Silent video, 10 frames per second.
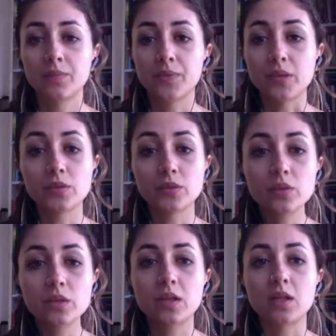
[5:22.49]

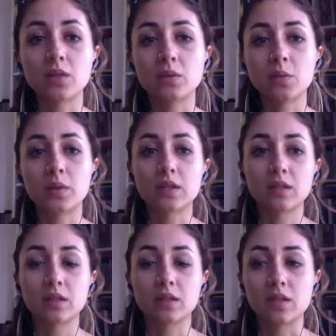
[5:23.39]
associated with
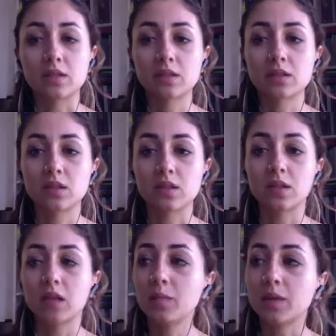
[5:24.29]
these
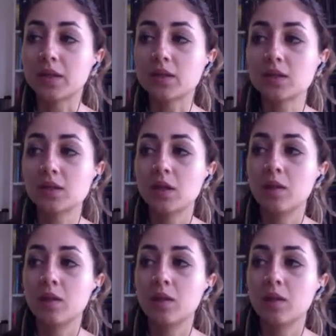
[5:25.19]
alignments,